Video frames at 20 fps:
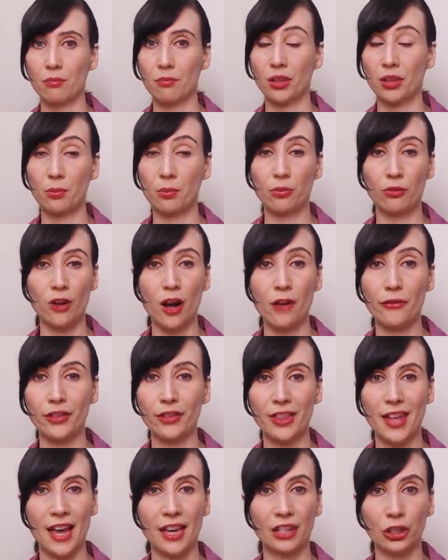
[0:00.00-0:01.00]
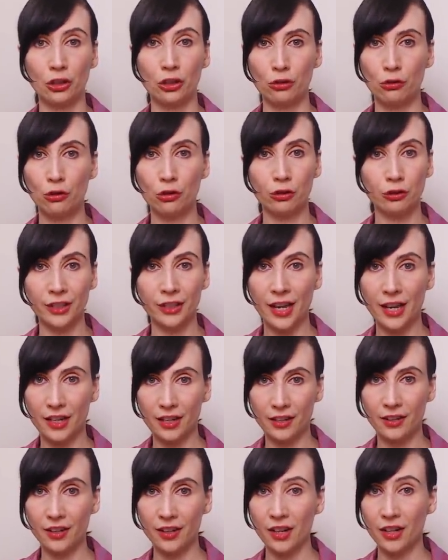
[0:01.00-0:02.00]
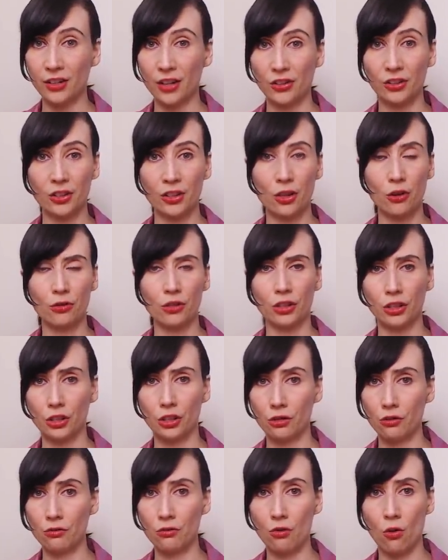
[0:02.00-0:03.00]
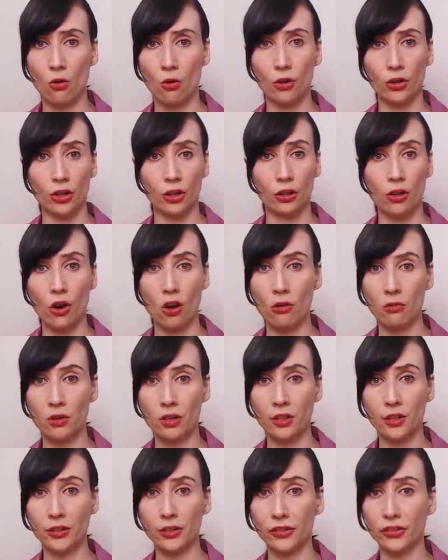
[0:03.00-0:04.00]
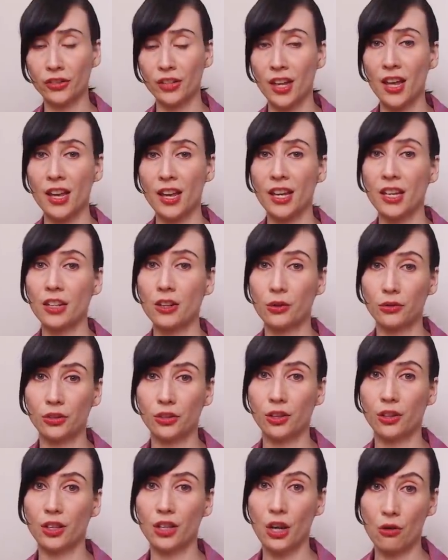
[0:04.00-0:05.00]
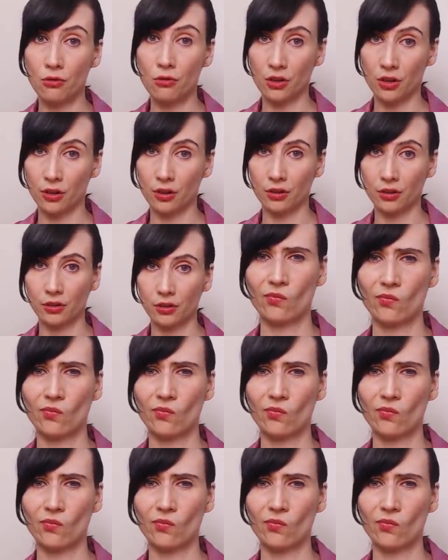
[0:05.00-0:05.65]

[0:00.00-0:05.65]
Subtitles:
But the profit that you created doesn't go to you or your coworkers, it goes to the owner.